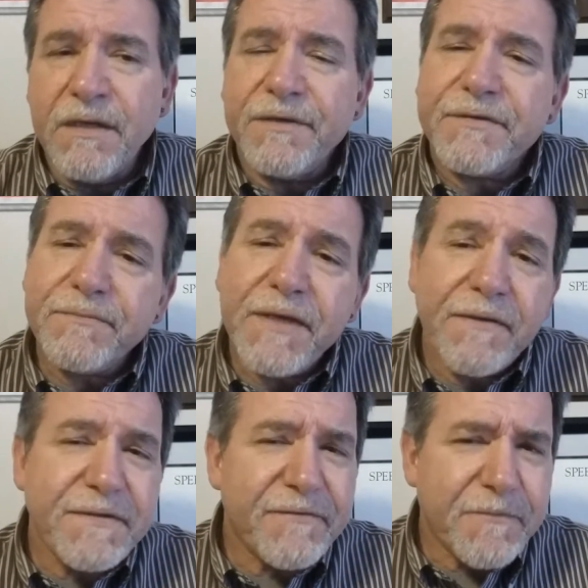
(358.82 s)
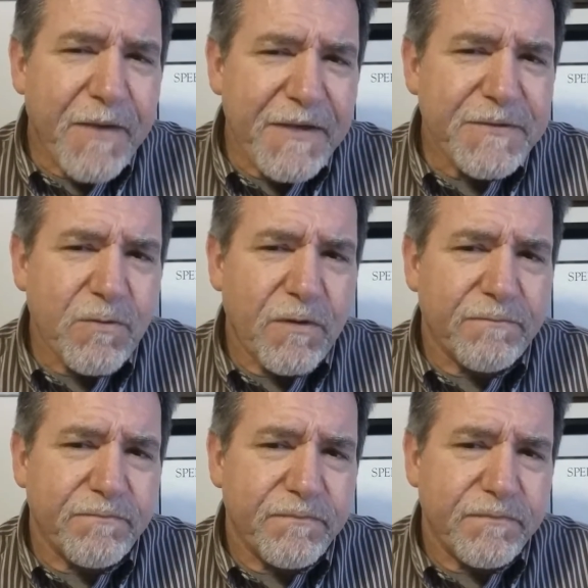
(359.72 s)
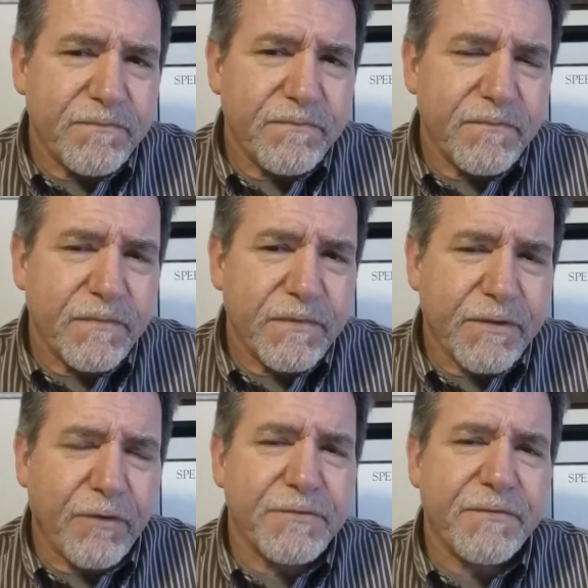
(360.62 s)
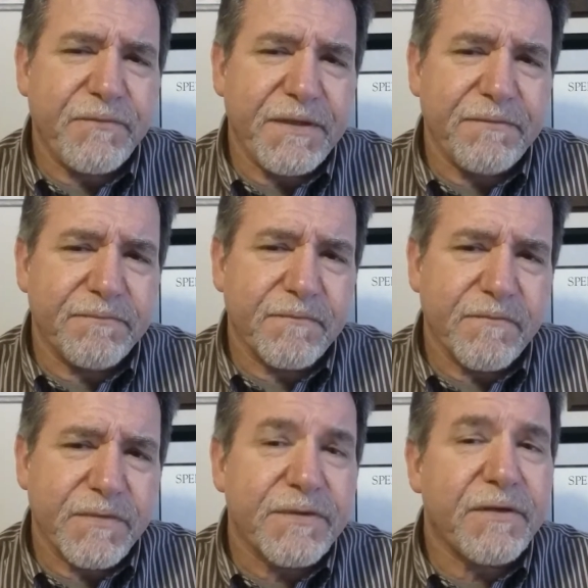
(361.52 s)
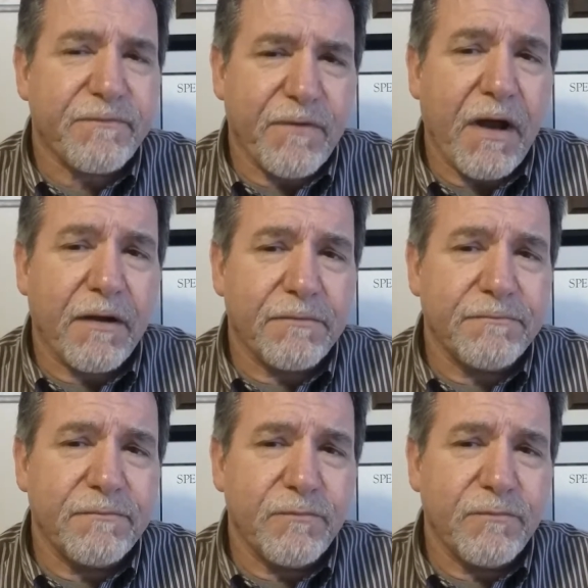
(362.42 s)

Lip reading: Sometimes you have to pay someone to hold your feet to the fire.